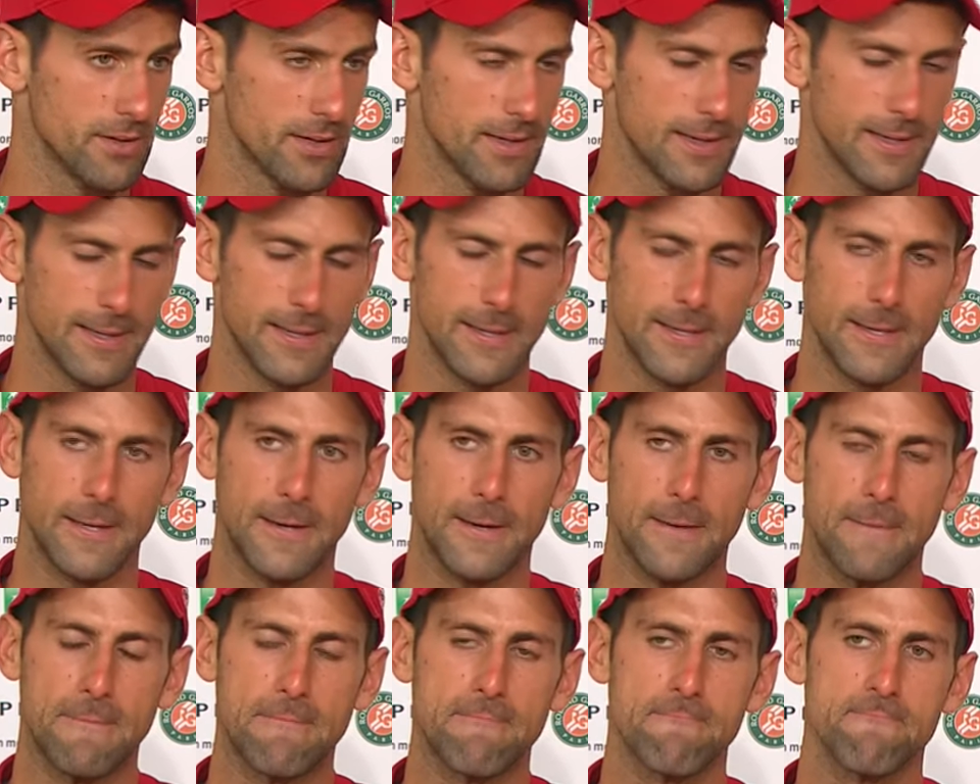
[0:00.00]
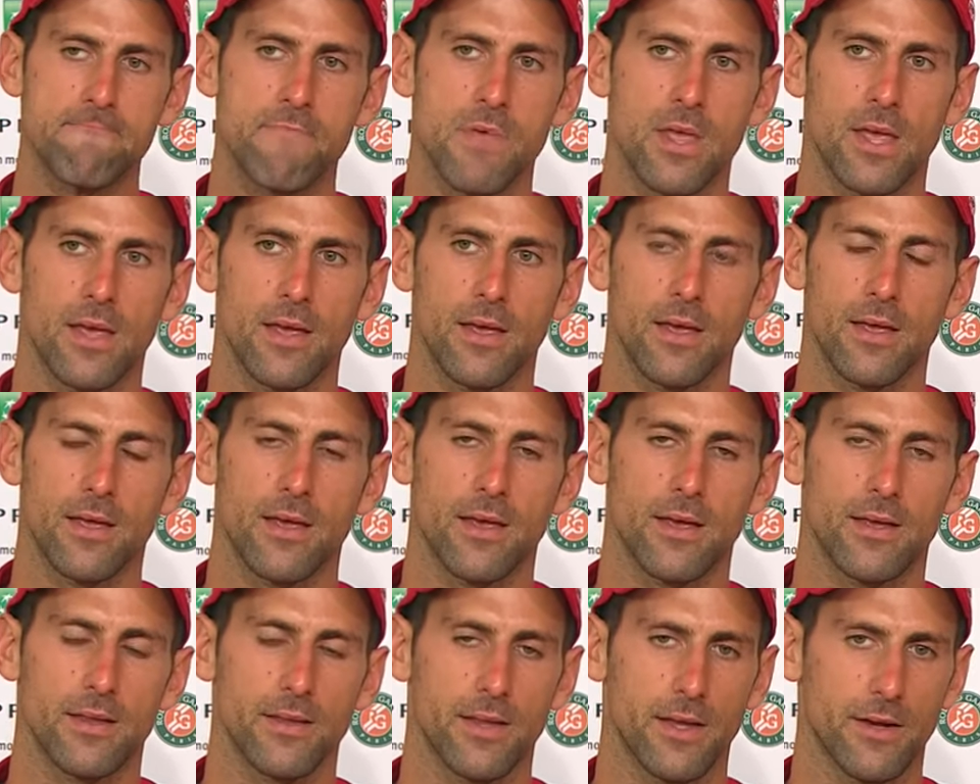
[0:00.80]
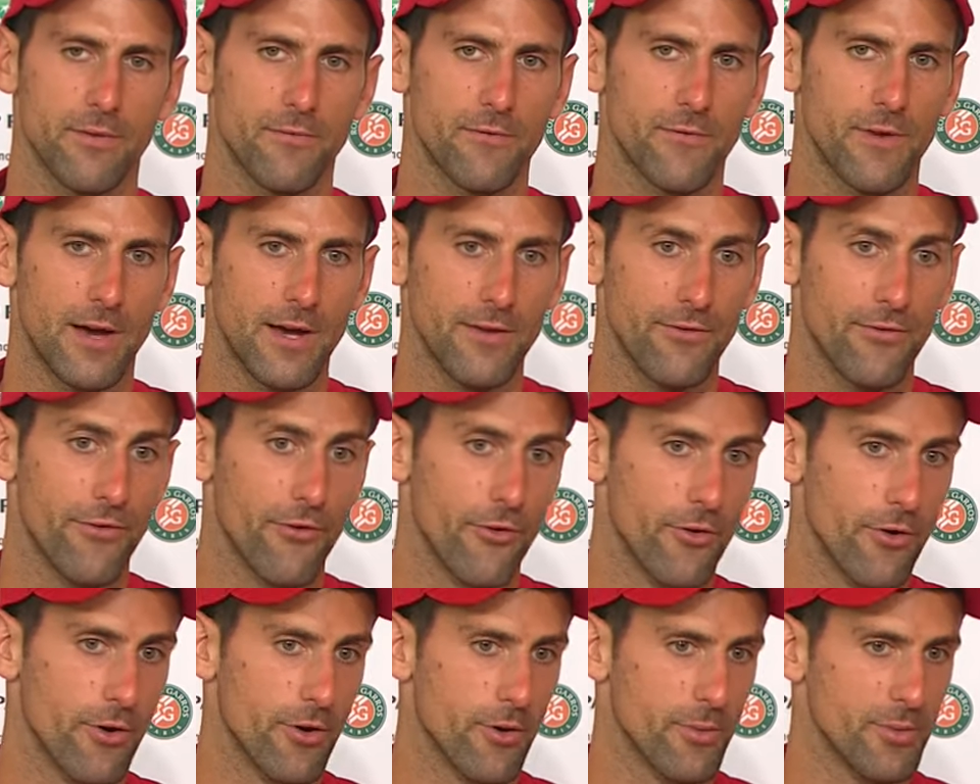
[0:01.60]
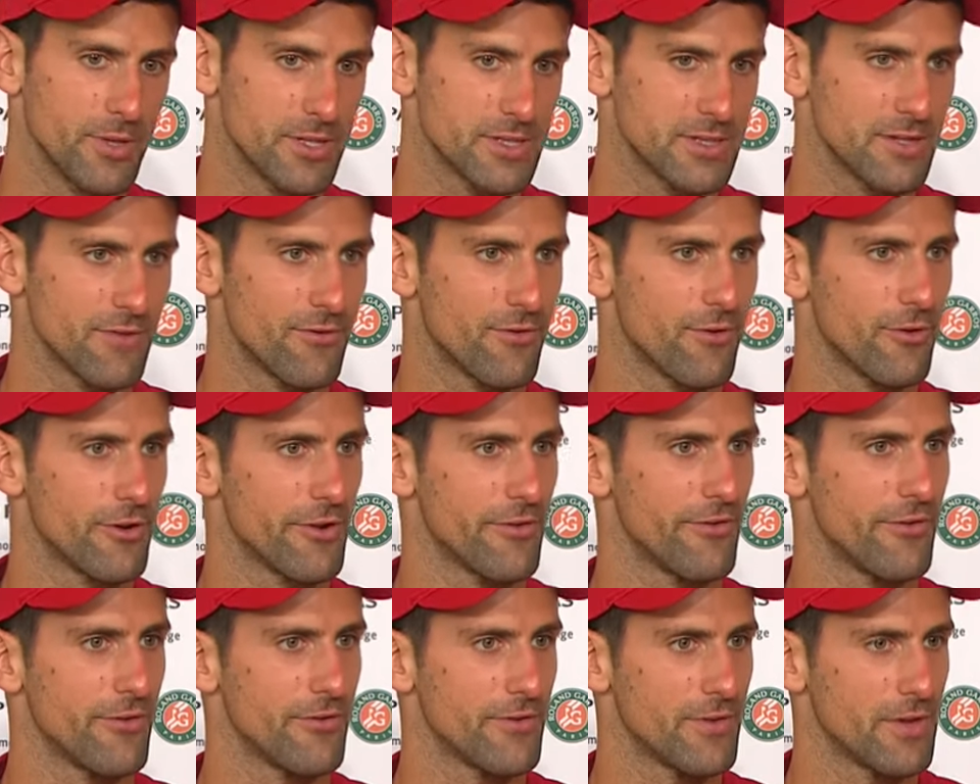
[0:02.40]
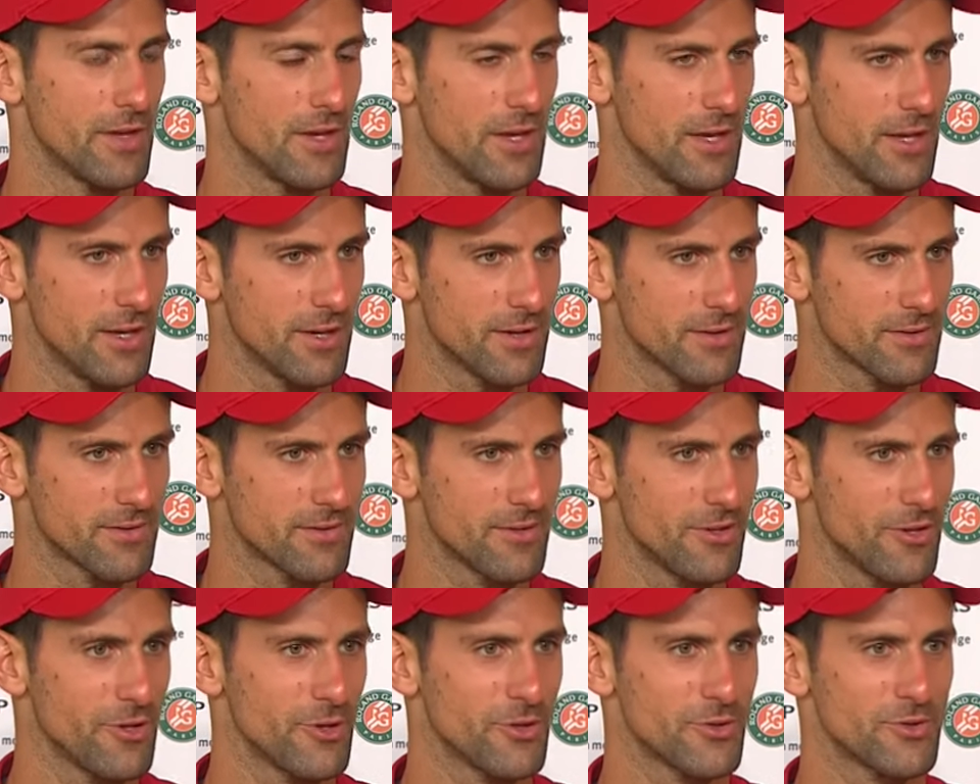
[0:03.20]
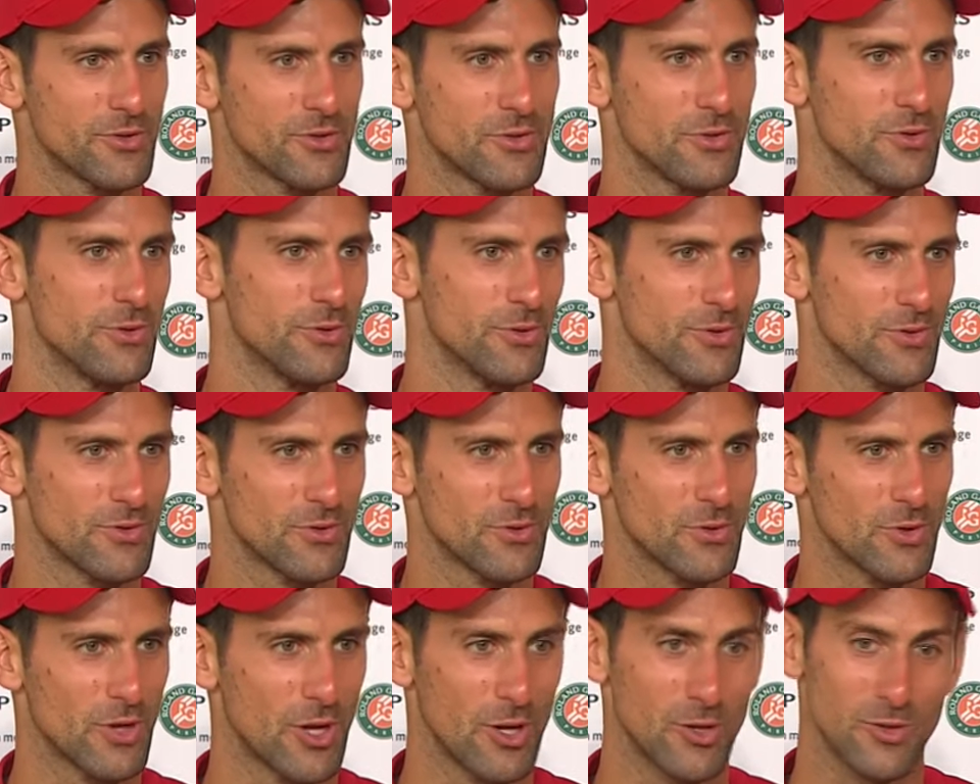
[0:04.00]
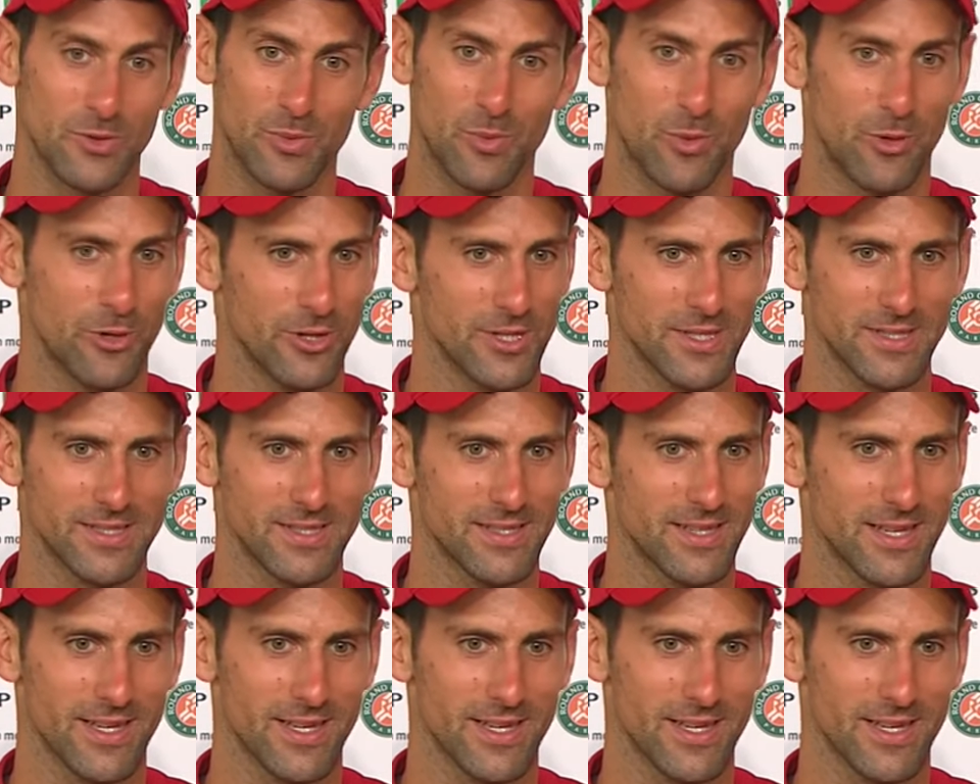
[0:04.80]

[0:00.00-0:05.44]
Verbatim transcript: and then 5-4, obviously 40-15, two close points.